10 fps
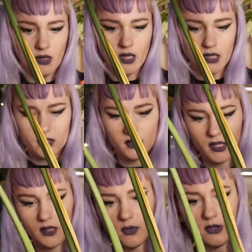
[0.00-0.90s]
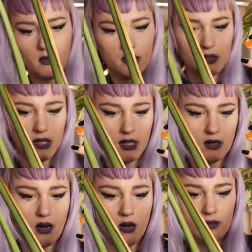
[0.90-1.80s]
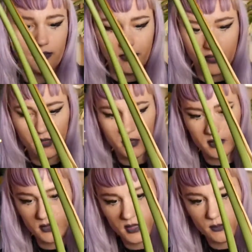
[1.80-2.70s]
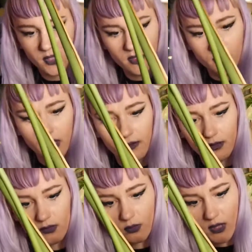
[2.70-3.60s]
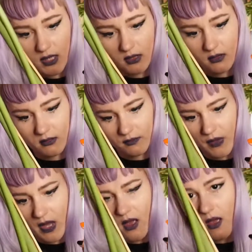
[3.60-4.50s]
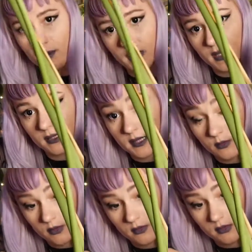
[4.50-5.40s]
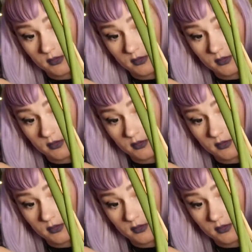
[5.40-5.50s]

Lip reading: Actually, I'm going to take off the bottom leaf as well, because I'm going to